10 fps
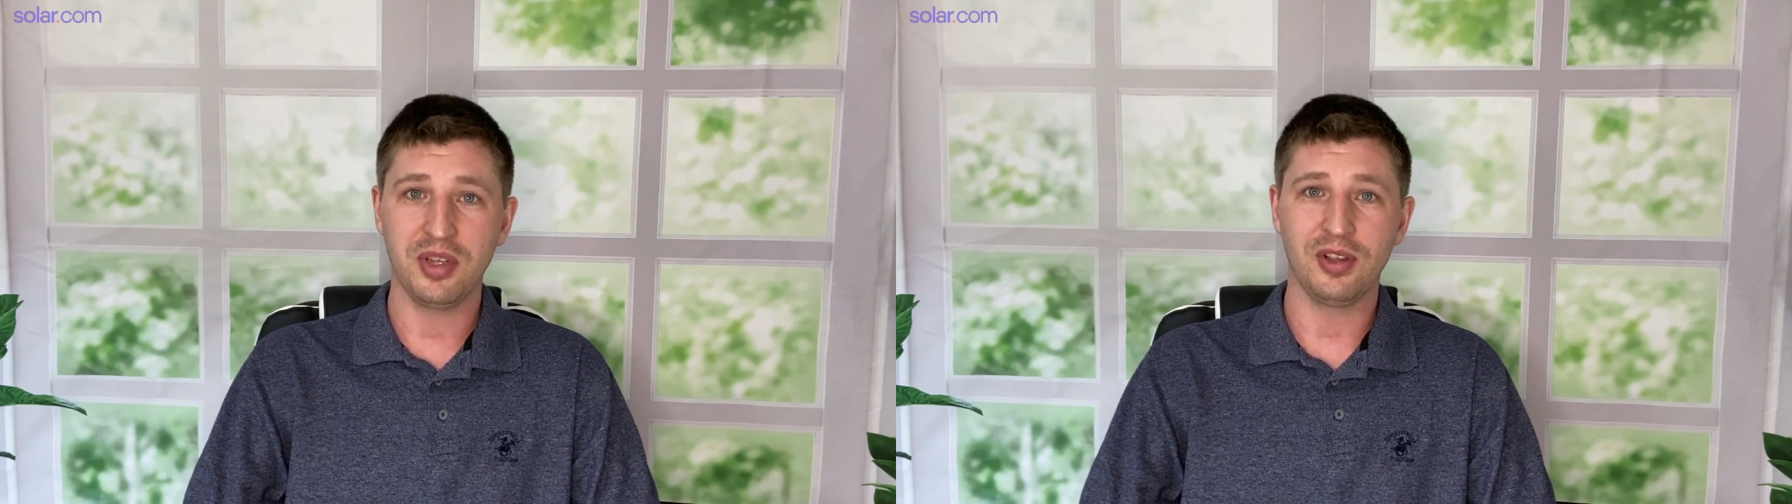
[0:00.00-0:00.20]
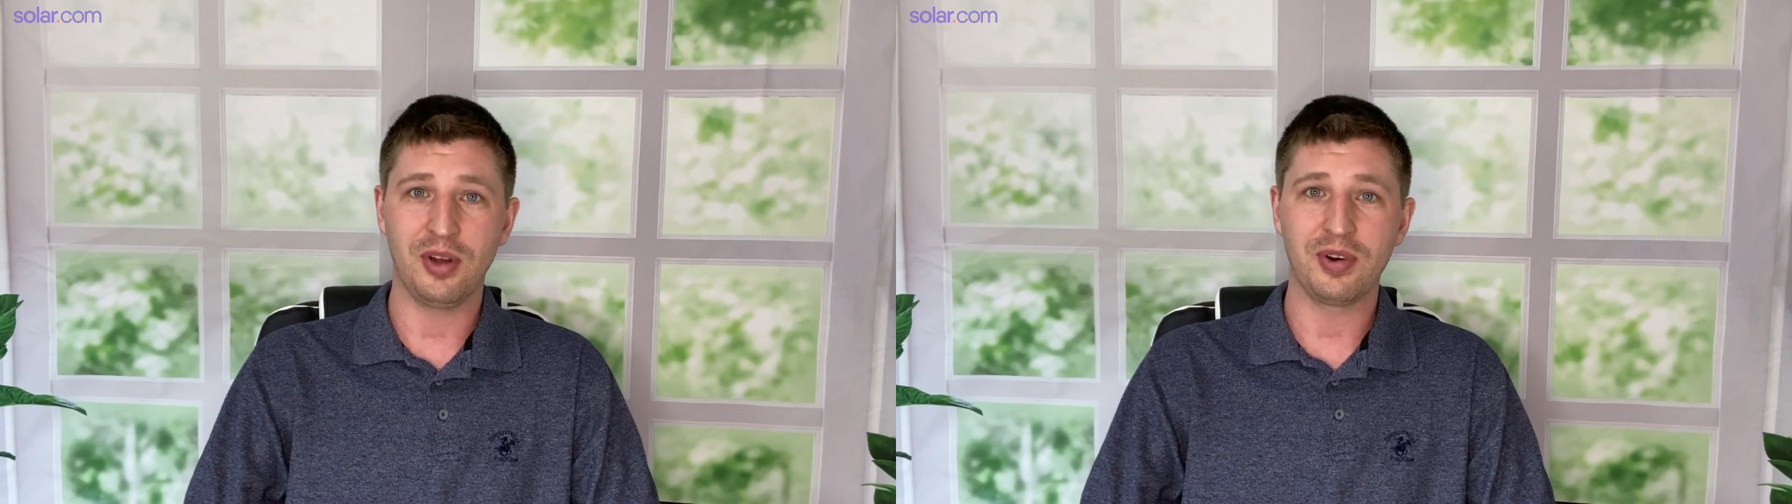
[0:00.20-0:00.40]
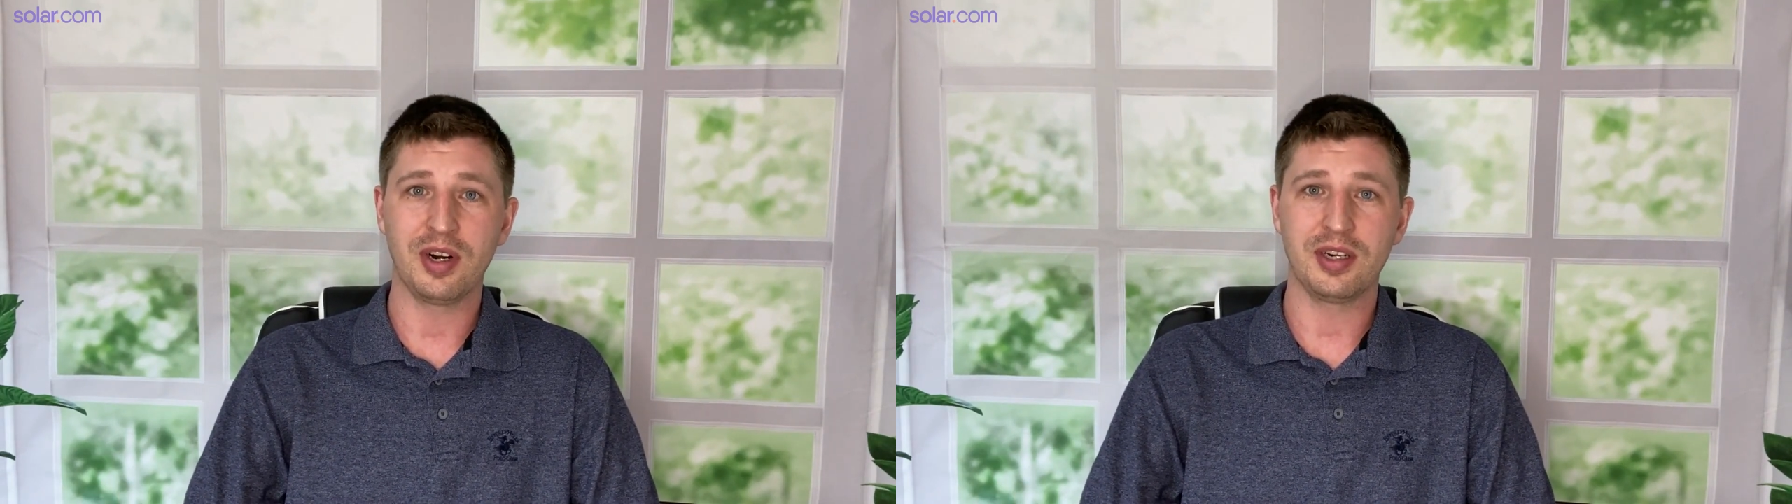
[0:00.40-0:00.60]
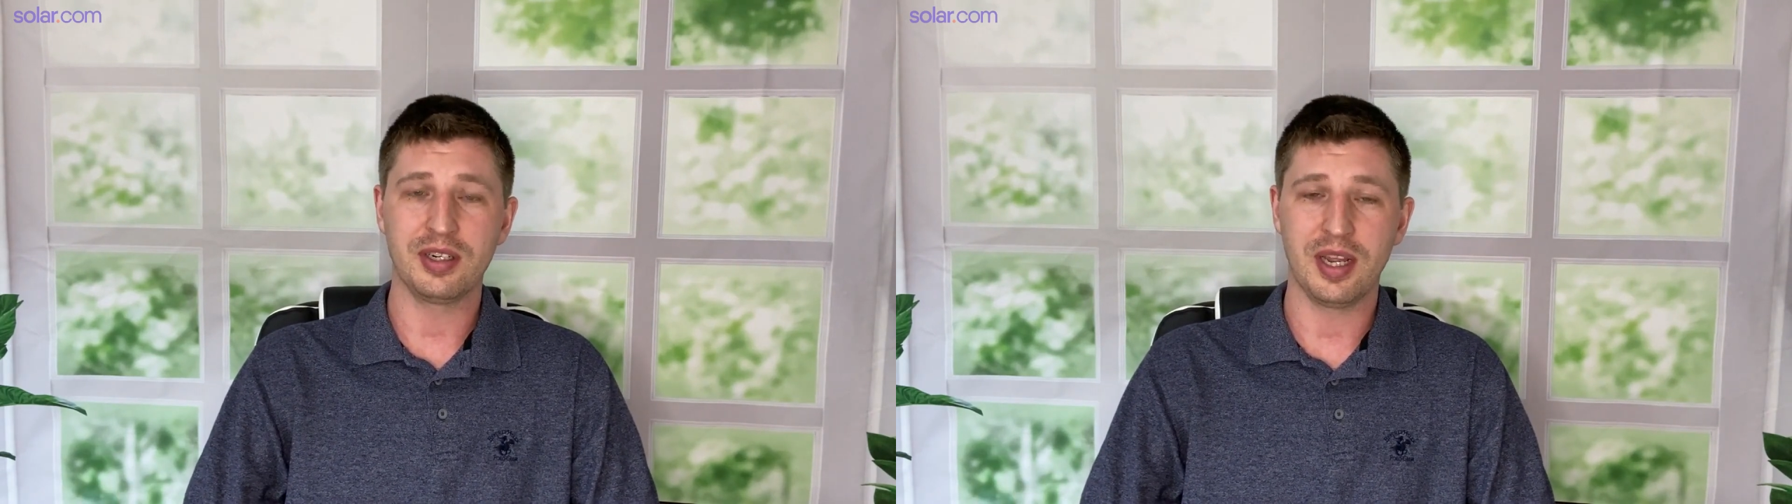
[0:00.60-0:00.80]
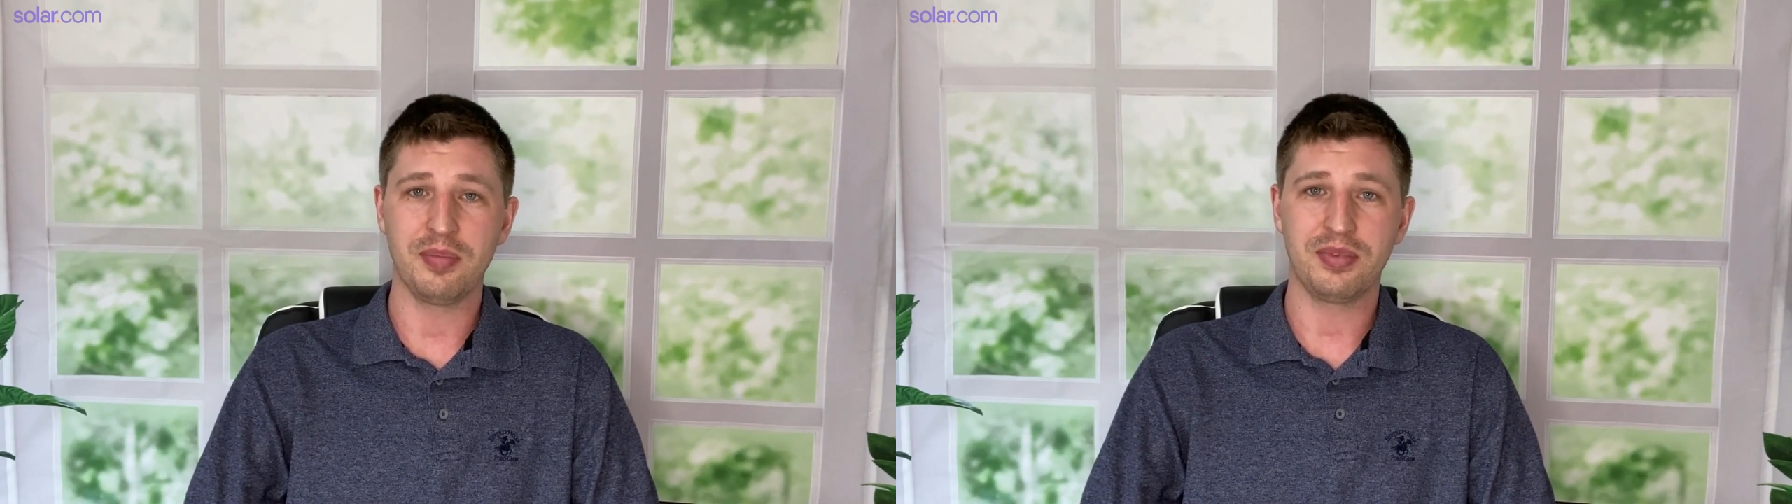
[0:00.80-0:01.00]
be lower
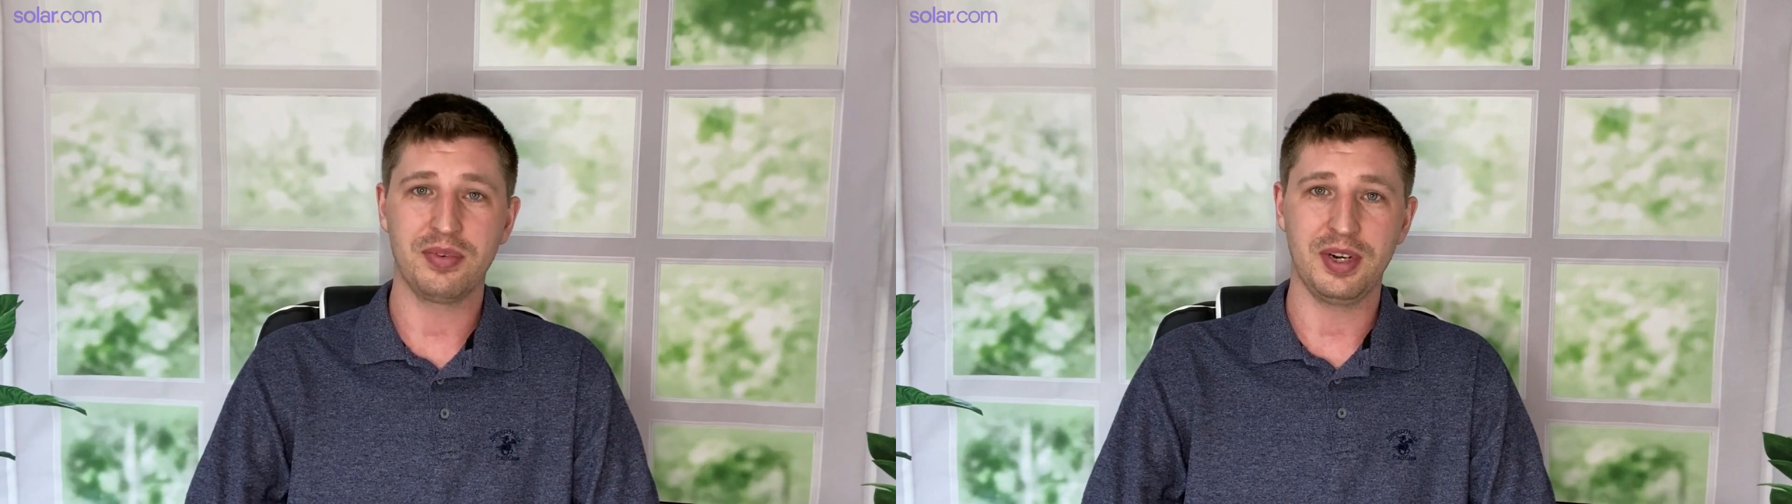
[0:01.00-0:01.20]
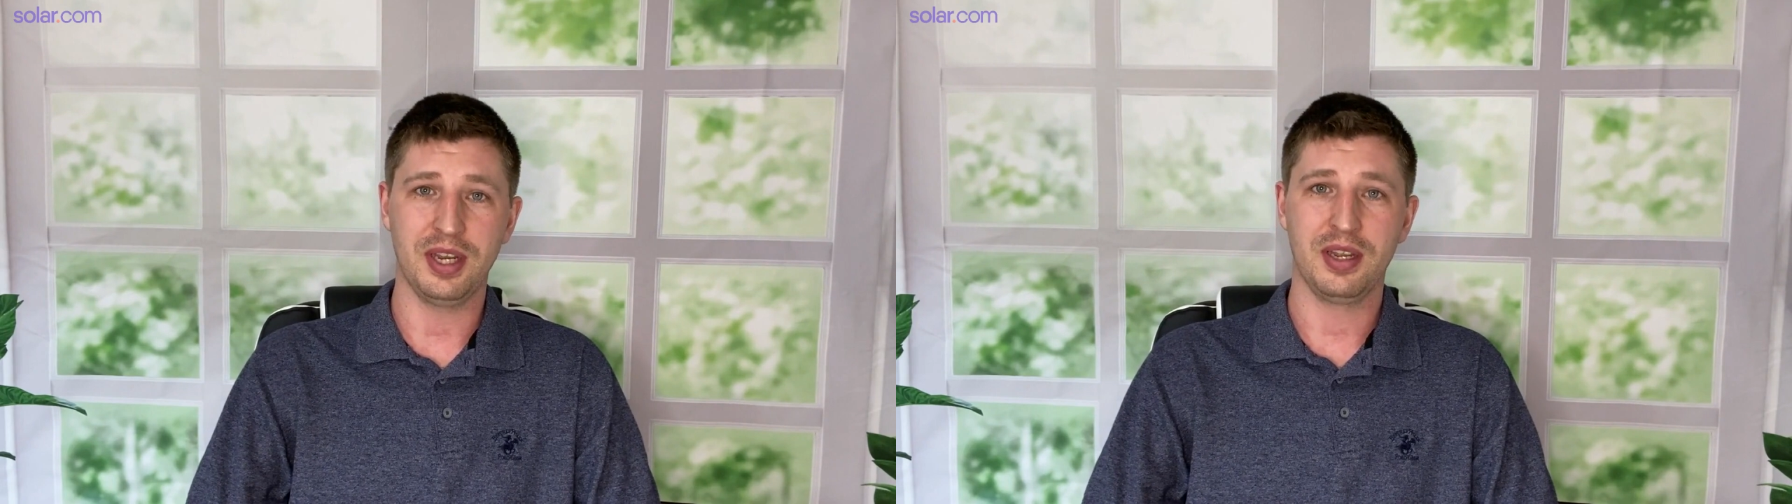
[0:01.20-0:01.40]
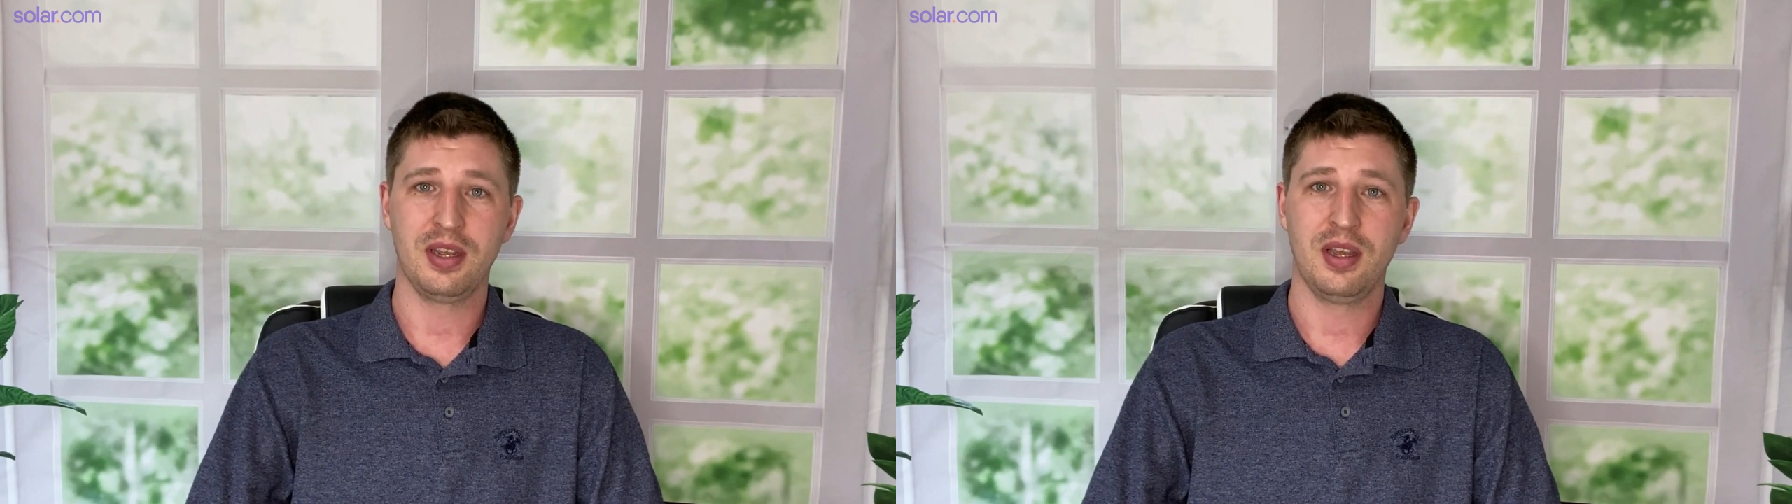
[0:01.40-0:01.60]
under NEM 3.